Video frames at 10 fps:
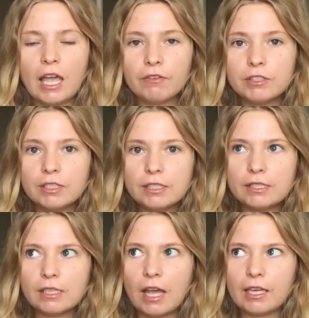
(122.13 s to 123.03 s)
Ever
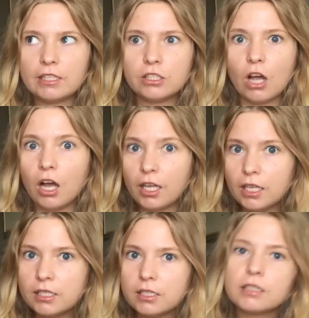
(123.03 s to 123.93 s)
since I saw
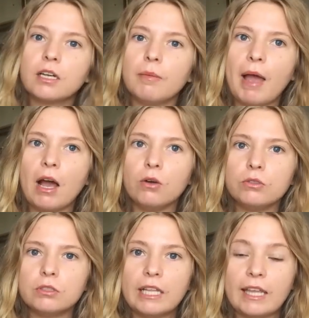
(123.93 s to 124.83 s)
it come
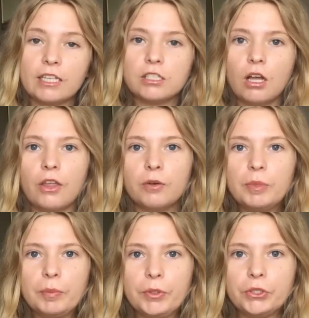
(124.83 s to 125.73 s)
out and like I saw other
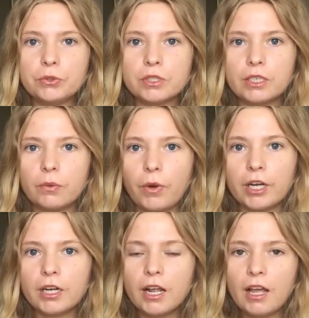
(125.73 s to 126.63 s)
people use it and
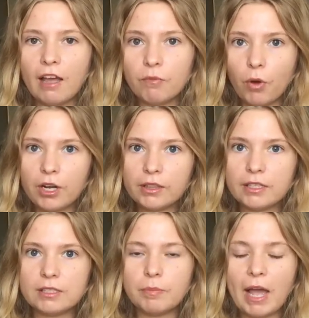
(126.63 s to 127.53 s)
wear it, I've wanted
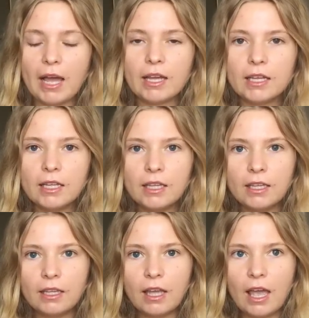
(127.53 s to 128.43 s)
this bag.
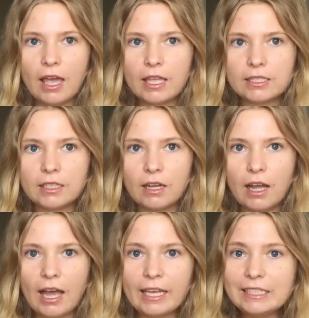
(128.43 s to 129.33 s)
And
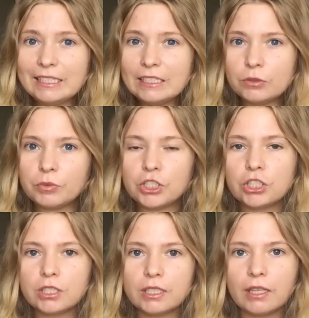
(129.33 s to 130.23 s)
I didn't
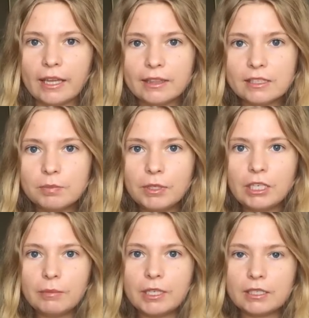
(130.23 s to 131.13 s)
originally like the
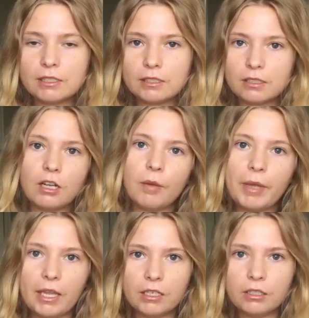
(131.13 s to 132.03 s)
Speedy because it is a
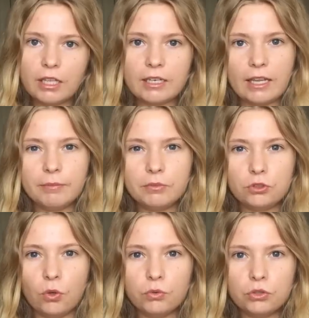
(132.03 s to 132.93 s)
top handle and I
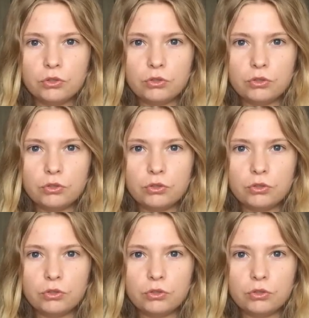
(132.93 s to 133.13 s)
don't